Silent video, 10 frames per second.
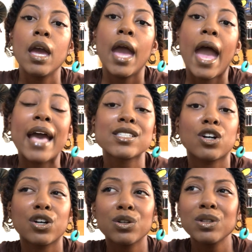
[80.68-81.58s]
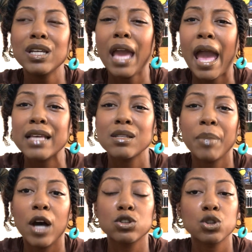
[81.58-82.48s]
As early as
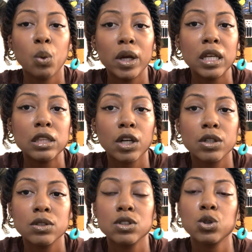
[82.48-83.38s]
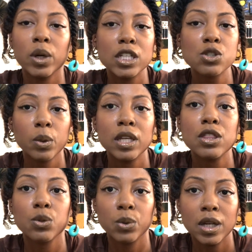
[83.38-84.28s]
about
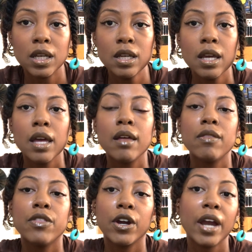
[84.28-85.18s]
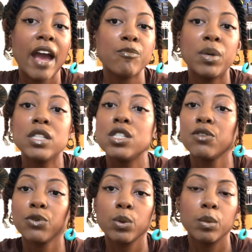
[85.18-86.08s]
2023, there have been
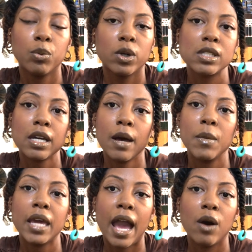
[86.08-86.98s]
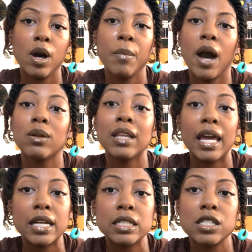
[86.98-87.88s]
different reports coming out about
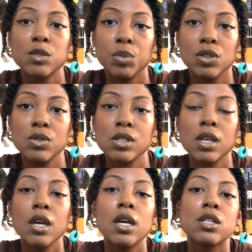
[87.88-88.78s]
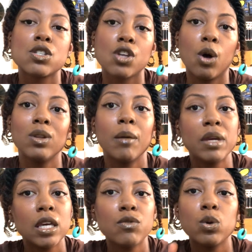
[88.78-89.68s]
land disputes. So let me
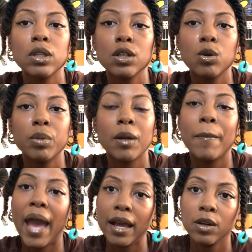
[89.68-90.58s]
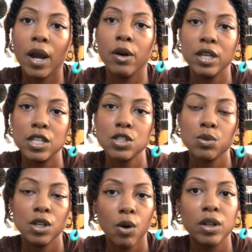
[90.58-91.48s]
give you a little bit of background history
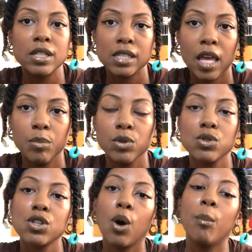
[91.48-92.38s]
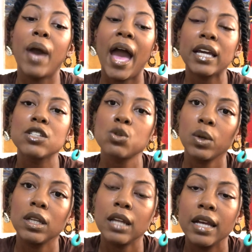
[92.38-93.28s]
on Asebu. So back in
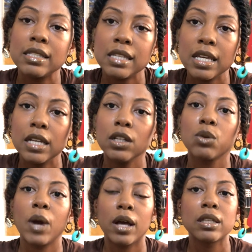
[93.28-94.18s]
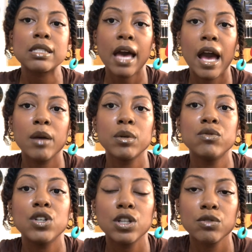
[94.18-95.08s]
2019, around the time of
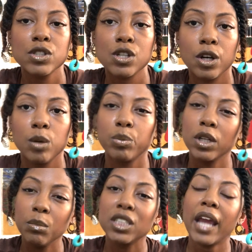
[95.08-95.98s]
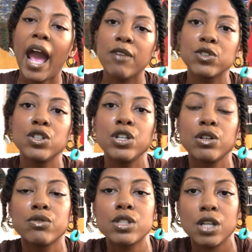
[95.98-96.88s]
Year of Return, pretty much after Year of
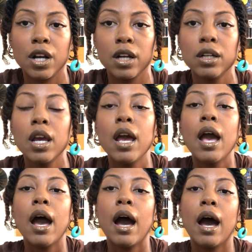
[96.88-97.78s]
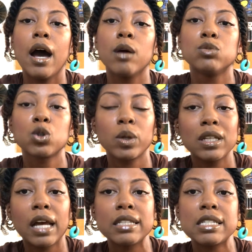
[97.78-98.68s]
Return,
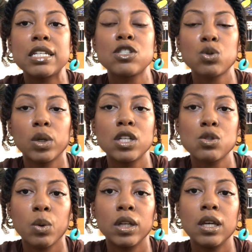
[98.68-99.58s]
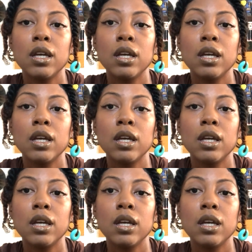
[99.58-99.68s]
2019, 2020,